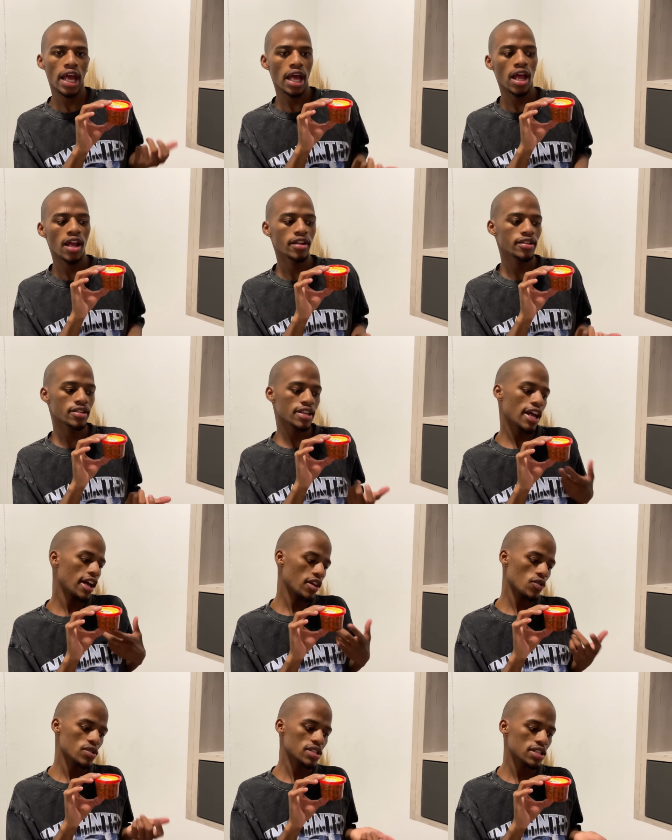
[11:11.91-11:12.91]
and yeah,
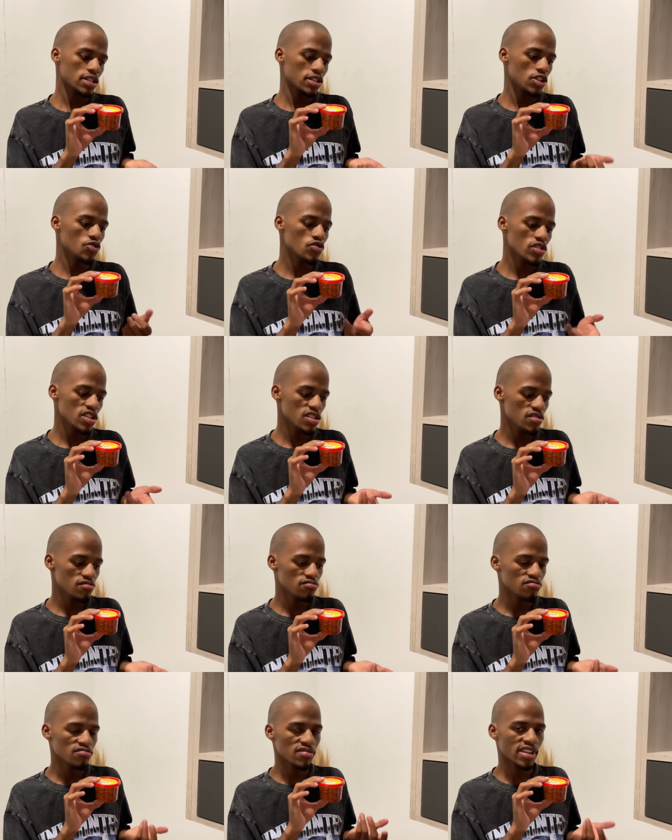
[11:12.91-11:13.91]
it was literally
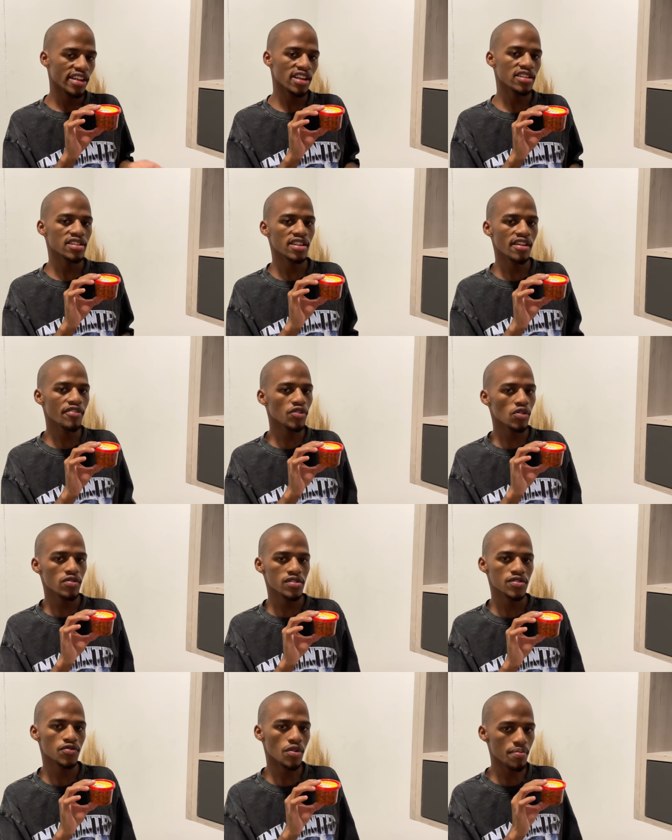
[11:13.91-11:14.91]

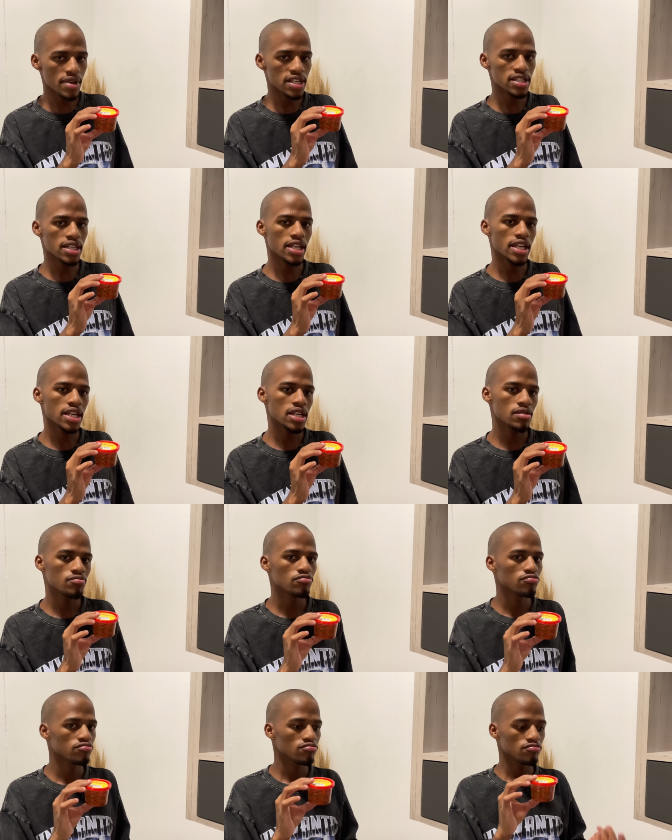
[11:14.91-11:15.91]
leftovers from yesterday.
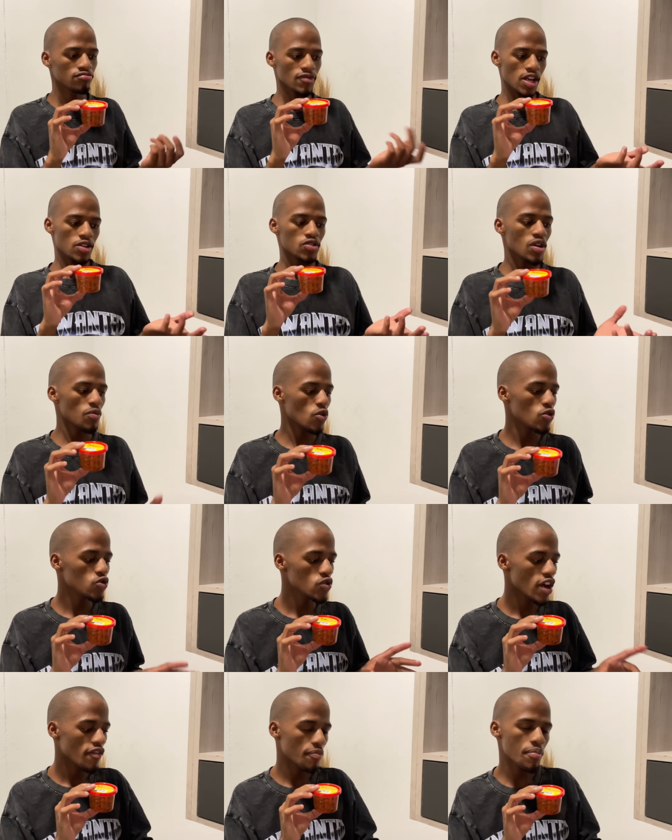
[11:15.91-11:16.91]
So I'm going
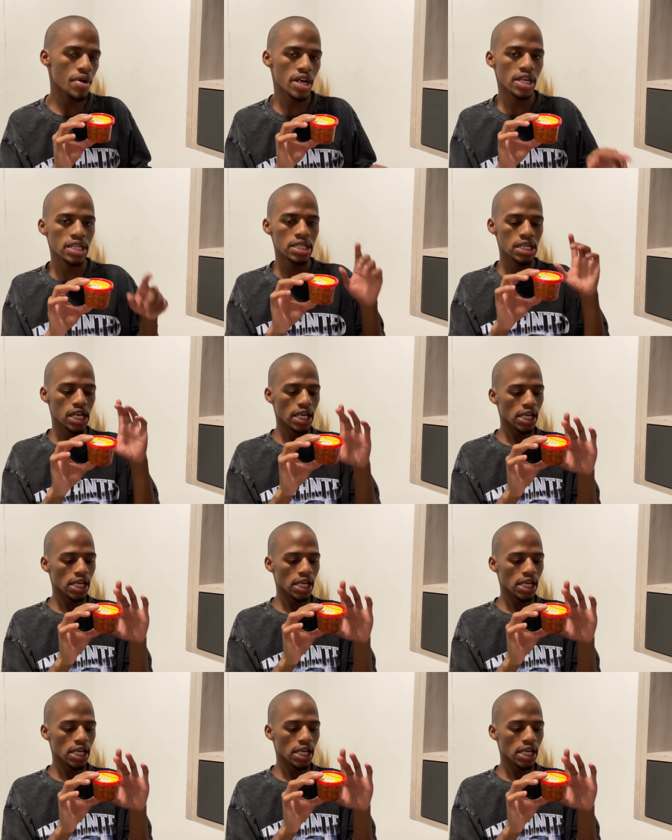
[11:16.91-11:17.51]
to have bread,